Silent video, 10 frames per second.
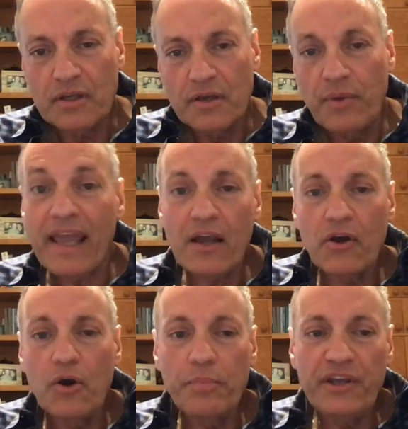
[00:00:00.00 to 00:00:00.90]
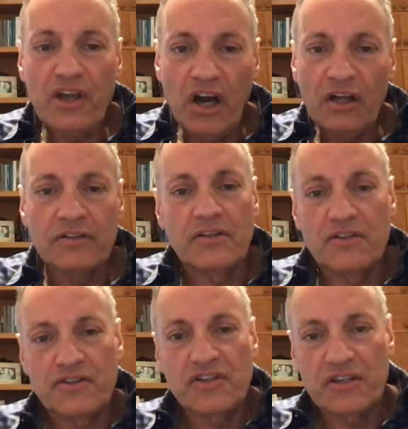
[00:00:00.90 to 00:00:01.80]
we can go beyond
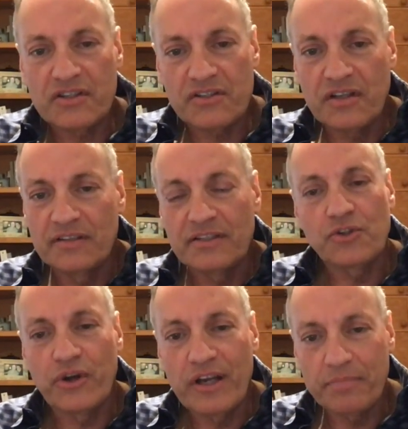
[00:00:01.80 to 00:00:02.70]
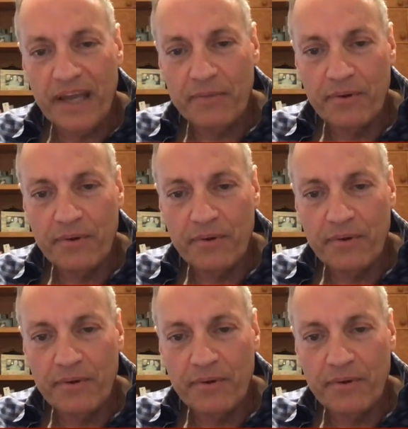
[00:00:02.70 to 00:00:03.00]
just the toilet paper.